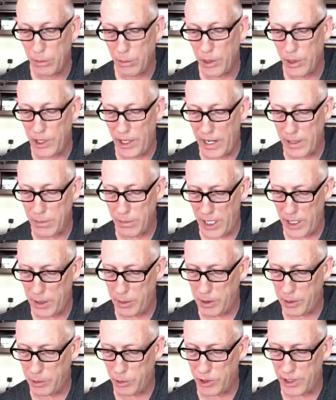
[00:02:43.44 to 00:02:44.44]
But you had many
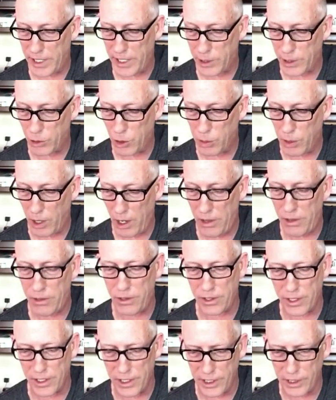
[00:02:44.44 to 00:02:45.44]
people in that group
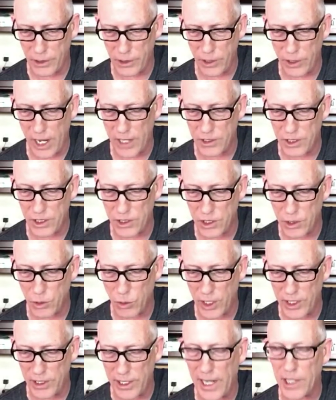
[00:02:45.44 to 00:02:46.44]
other than neo-Nazis
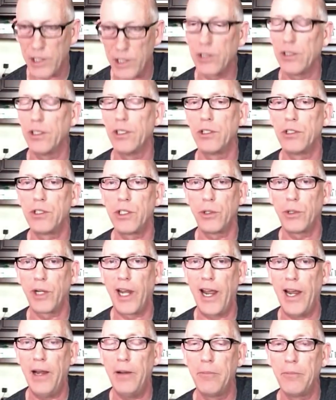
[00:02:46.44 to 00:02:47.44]
and white nationalists,
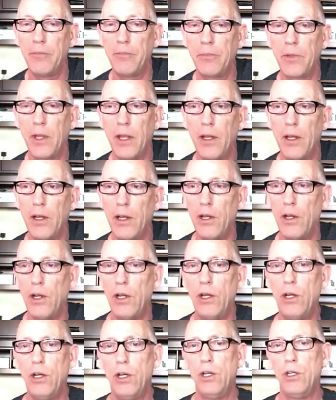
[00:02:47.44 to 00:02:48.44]
okay?
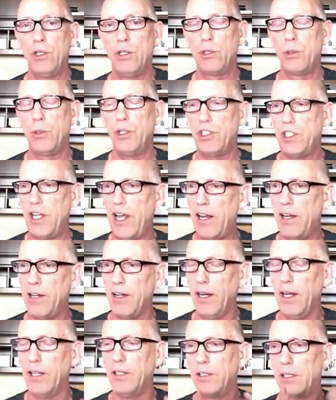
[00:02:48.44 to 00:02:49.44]
So he
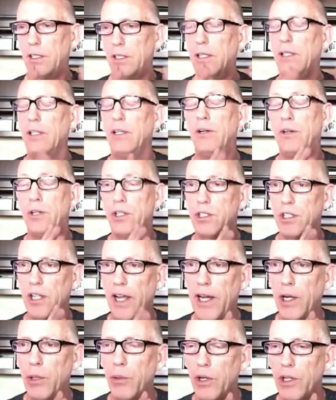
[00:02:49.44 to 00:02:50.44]
said in the clearest
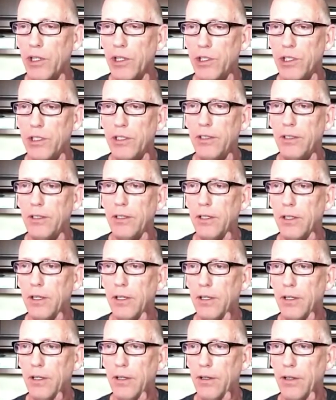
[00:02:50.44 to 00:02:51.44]
language,
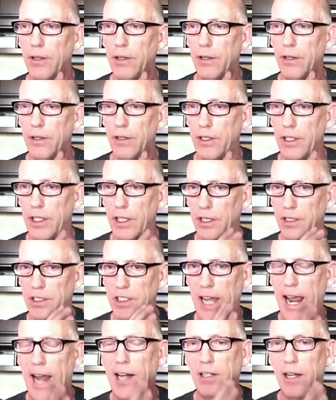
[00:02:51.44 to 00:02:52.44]
the
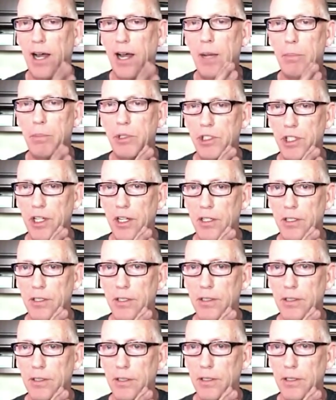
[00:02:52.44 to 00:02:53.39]
exact opposite